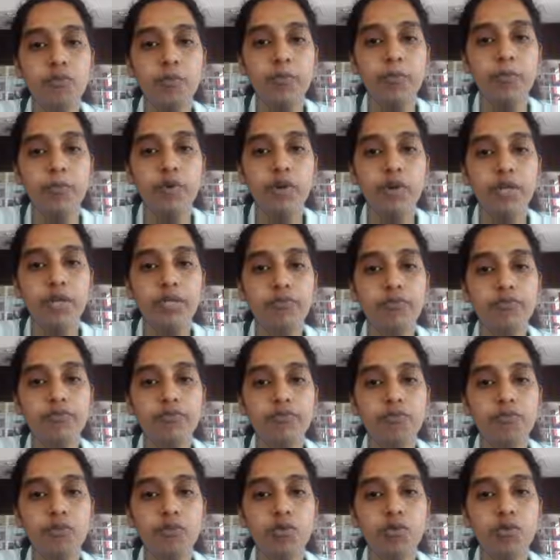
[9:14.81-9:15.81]

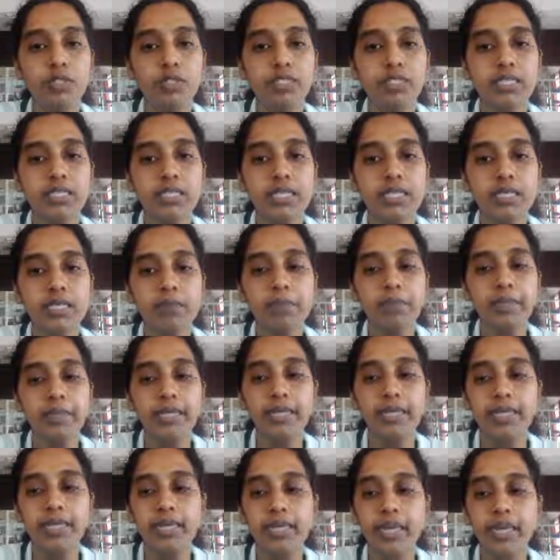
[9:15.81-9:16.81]
0.43
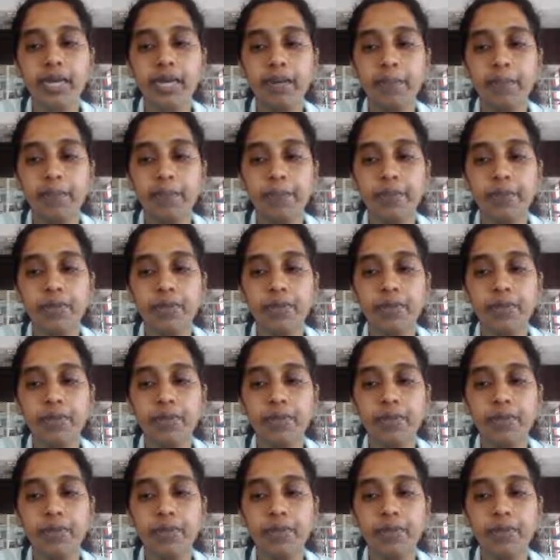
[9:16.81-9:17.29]
milliamp.